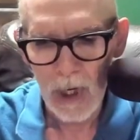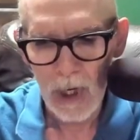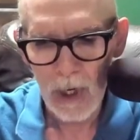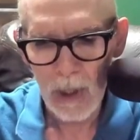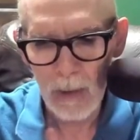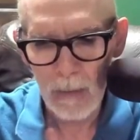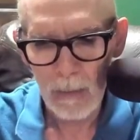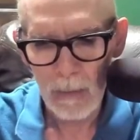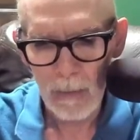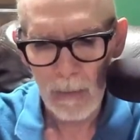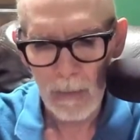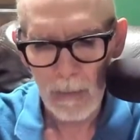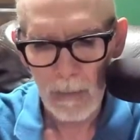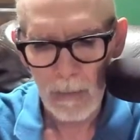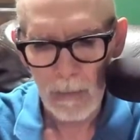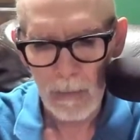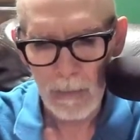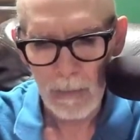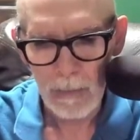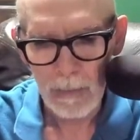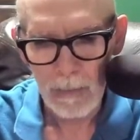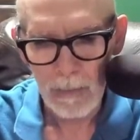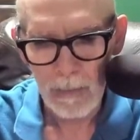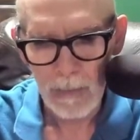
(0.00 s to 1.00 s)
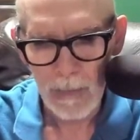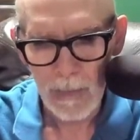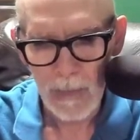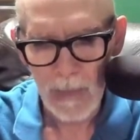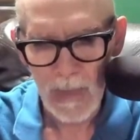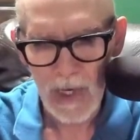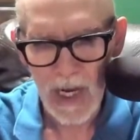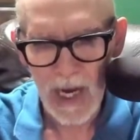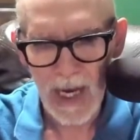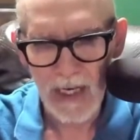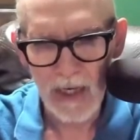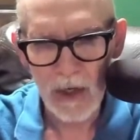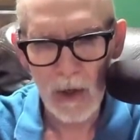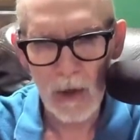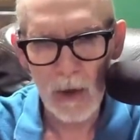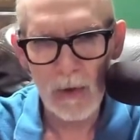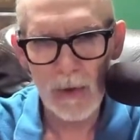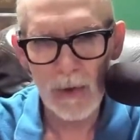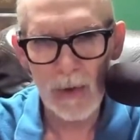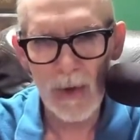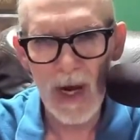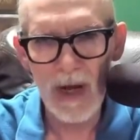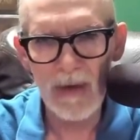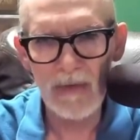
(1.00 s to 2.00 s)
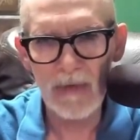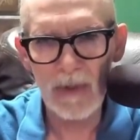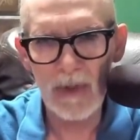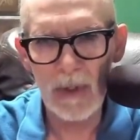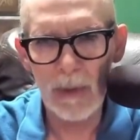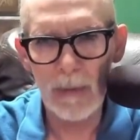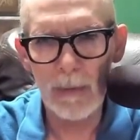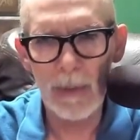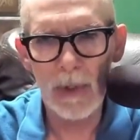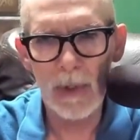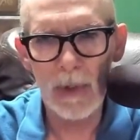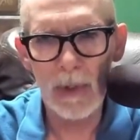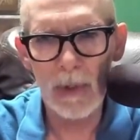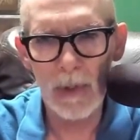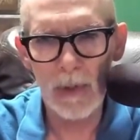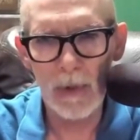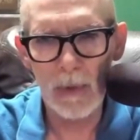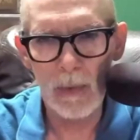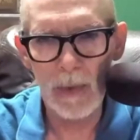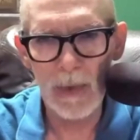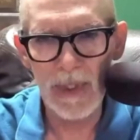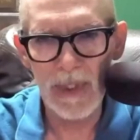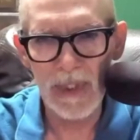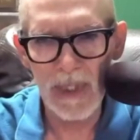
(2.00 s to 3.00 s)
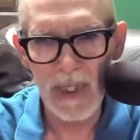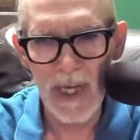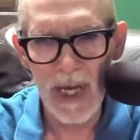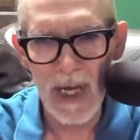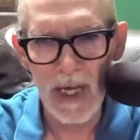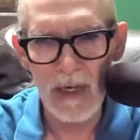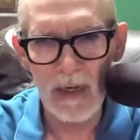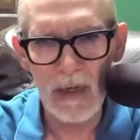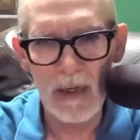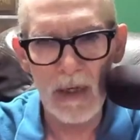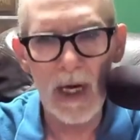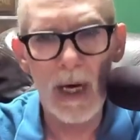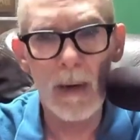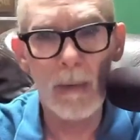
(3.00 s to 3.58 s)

Um, I co-drafted a bill in Louisiana.